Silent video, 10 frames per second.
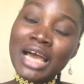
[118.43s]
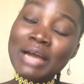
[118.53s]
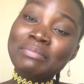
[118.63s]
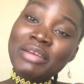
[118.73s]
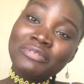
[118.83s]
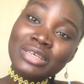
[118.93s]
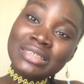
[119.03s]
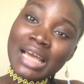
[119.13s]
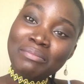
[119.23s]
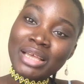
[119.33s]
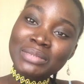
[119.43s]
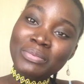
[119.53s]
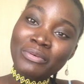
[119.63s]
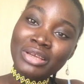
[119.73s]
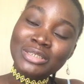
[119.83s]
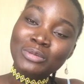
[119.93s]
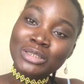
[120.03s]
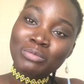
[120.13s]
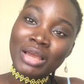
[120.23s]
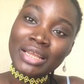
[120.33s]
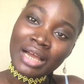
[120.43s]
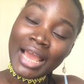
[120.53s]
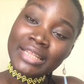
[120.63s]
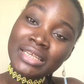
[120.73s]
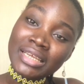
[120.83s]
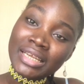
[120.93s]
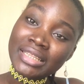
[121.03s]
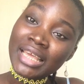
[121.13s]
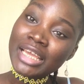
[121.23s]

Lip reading: my first time experience was when I did a day